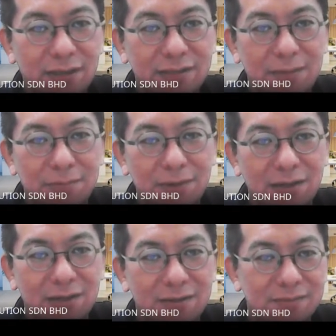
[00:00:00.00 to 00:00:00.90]

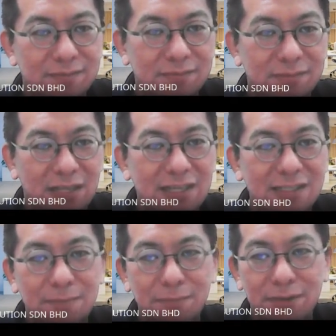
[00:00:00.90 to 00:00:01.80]
Example, I
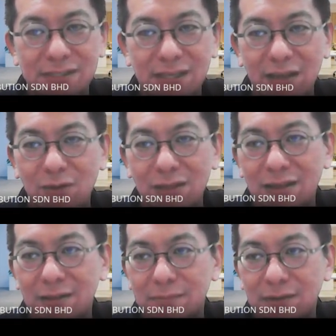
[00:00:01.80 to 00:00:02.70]
just simply select
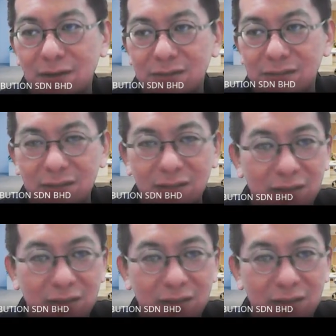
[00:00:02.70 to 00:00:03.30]
one because